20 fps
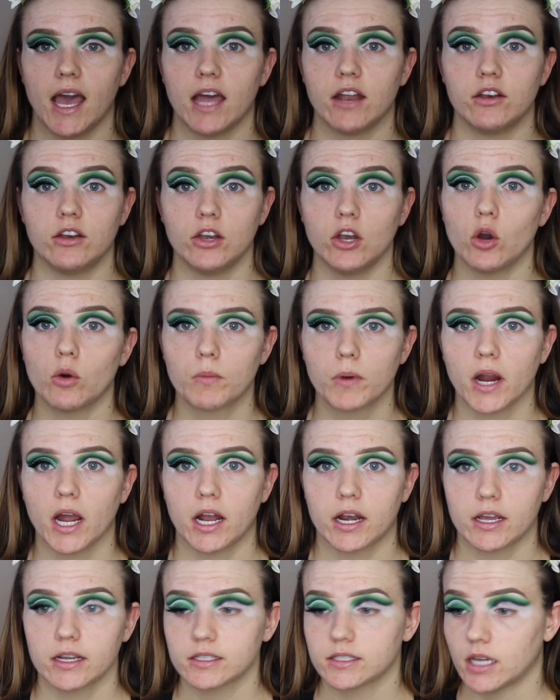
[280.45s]
No
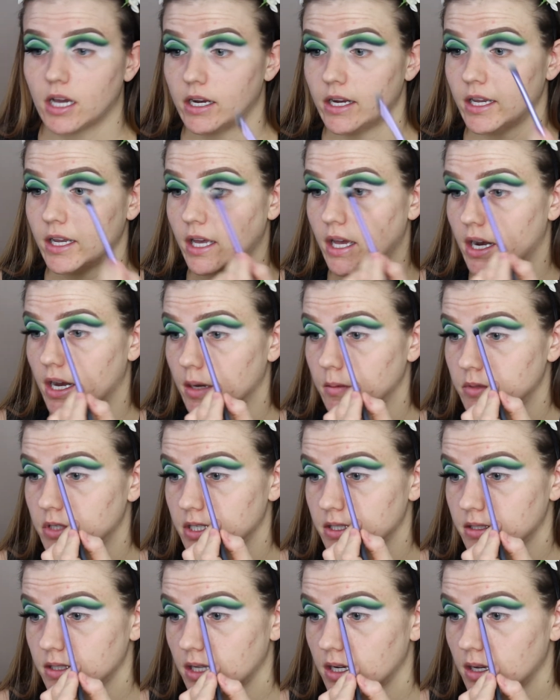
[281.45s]
product on it, and I'm
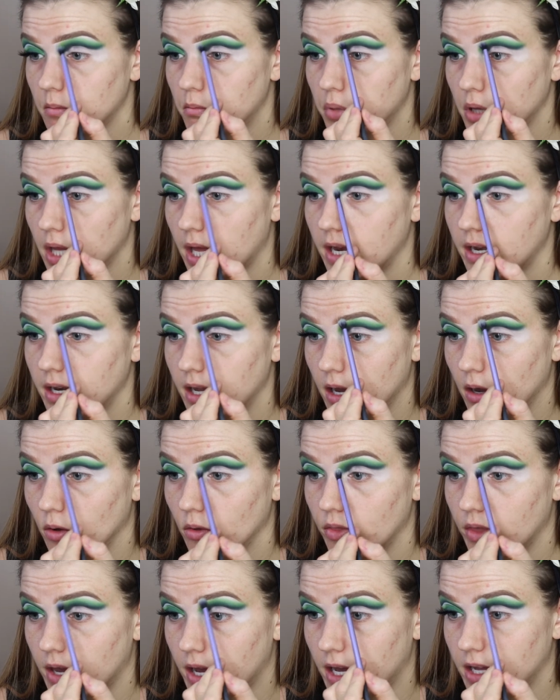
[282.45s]
just going to blend
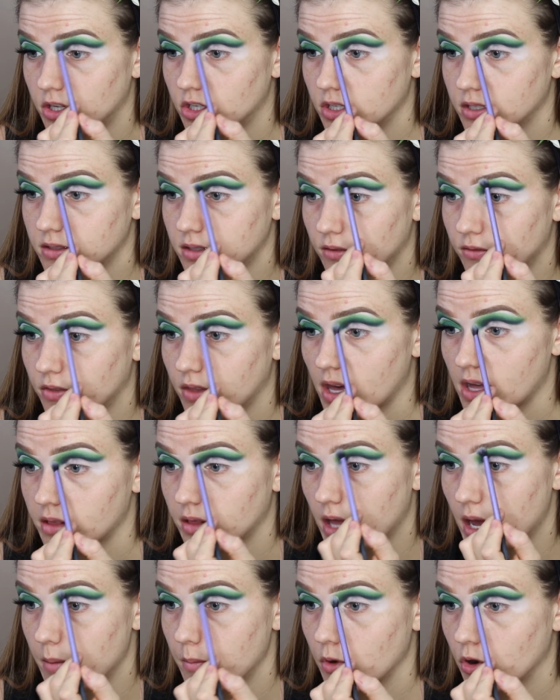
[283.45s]
out the edges of that
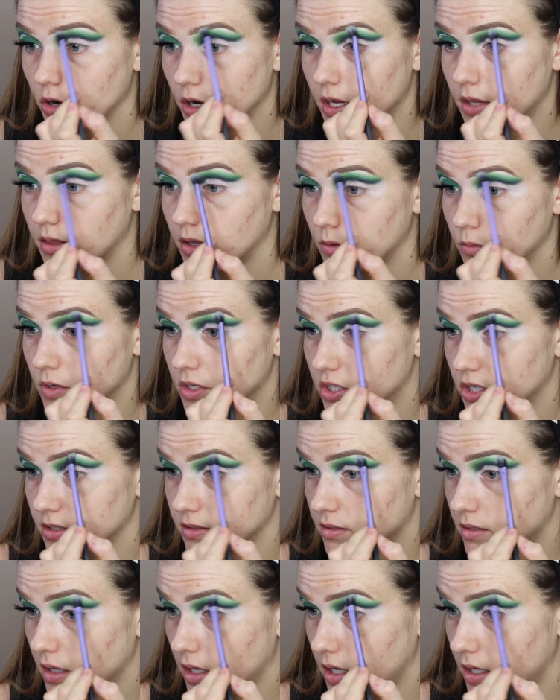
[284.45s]
lime green that we
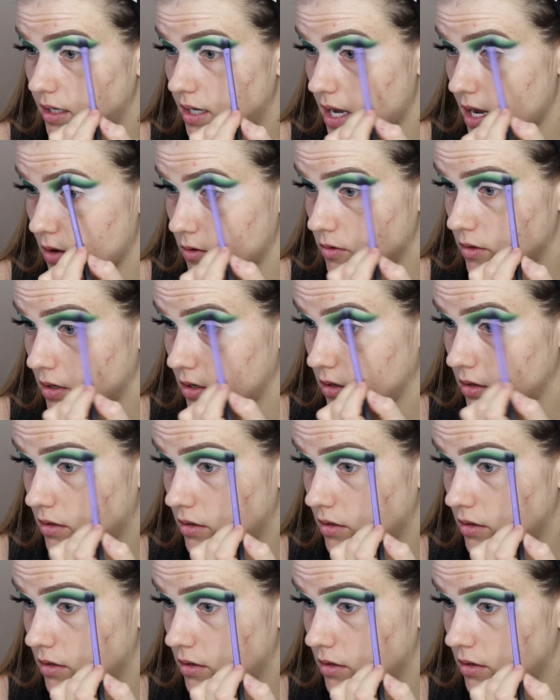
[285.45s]
just laid down.